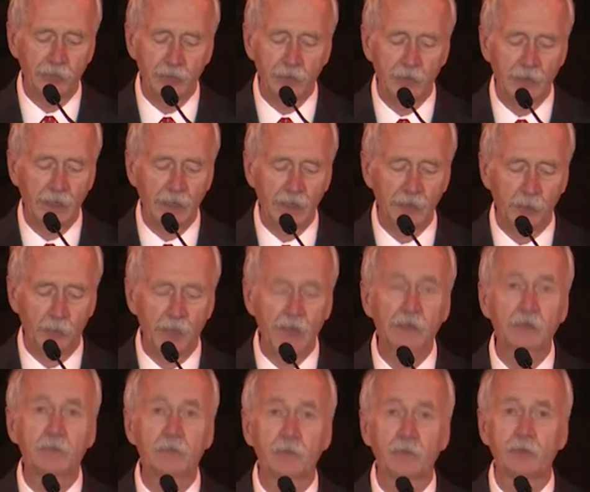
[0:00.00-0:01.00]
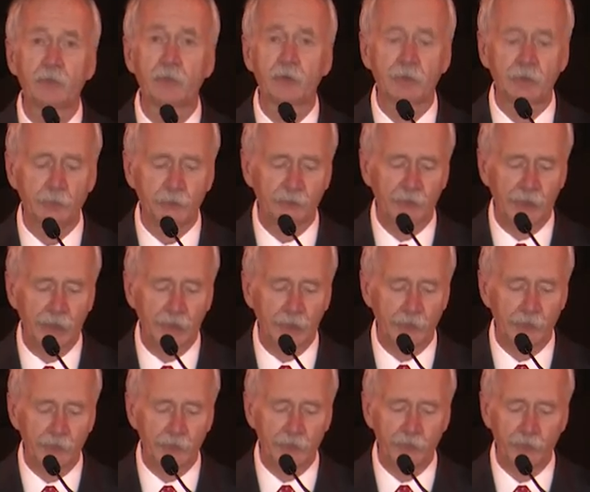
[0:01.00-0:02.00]
and not wait for
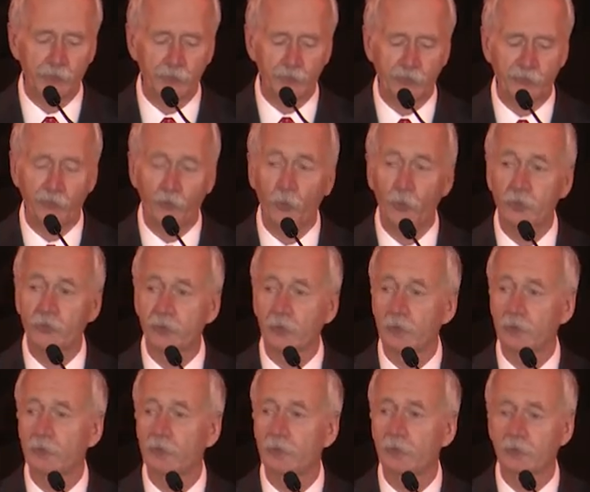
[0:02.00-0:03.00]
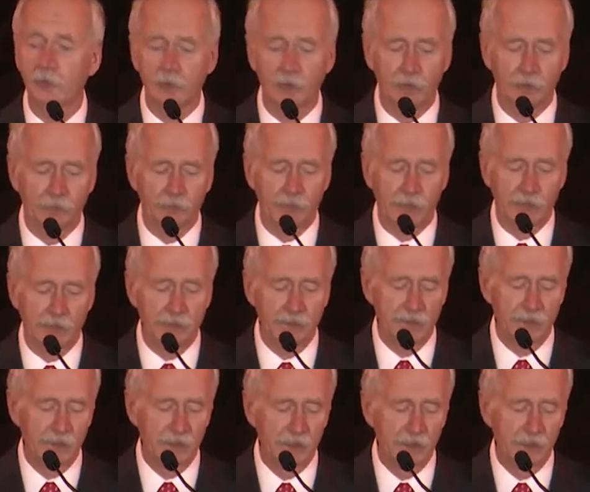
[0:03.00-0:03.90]
circumstances to force us to innovate.